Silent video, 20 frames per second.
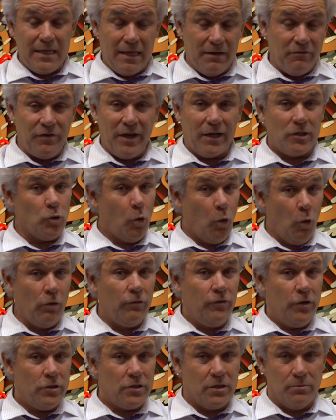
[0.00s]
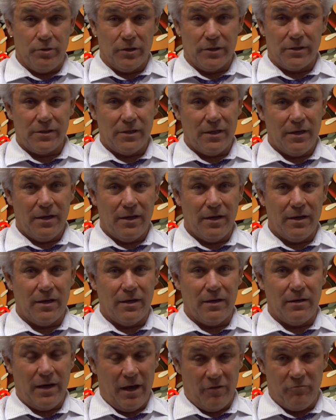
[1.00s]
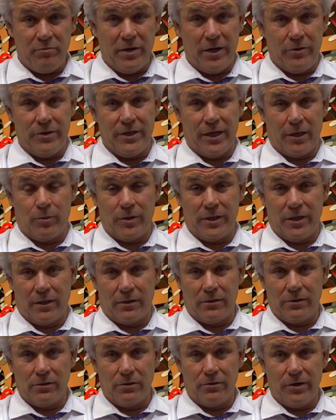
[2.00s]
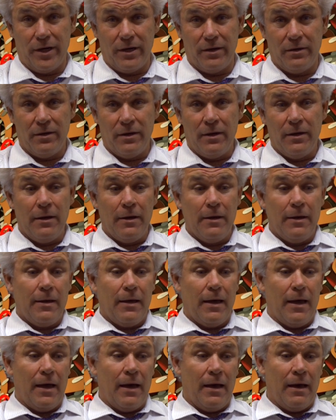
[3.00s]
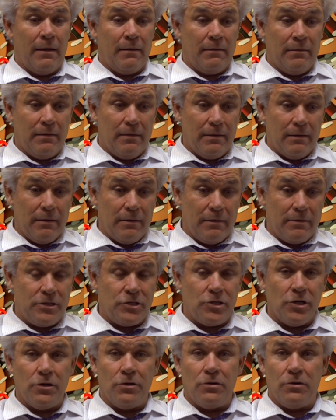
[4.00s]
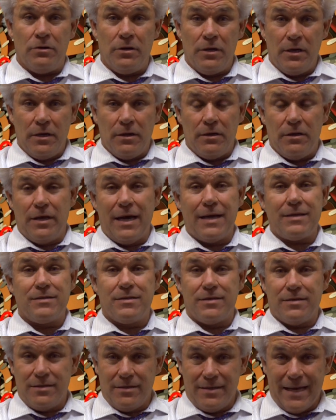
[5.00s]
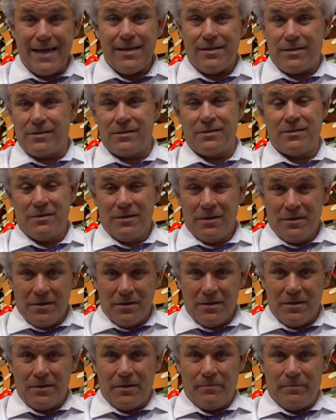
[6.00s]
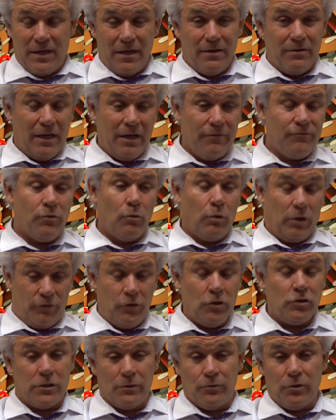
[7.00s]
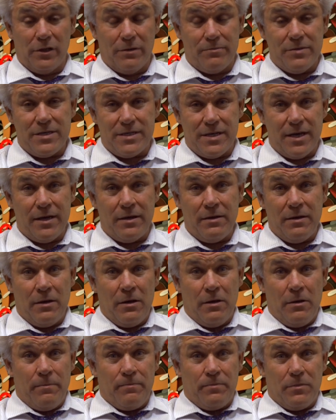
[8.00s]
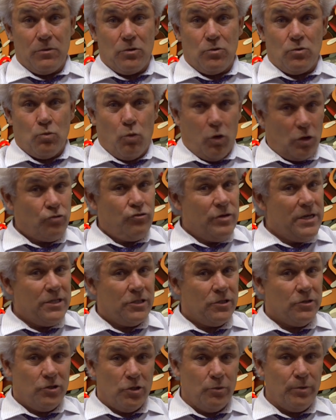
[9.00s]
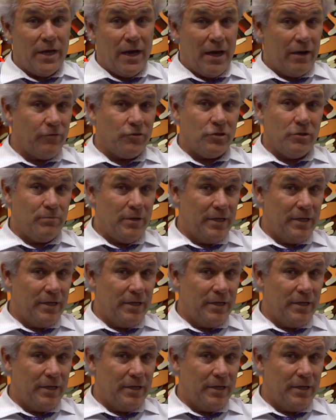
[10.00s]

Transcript: In fact, all vertebrates have periaqueductal gray. And so that dates, first of all, let me say, what reason do we have to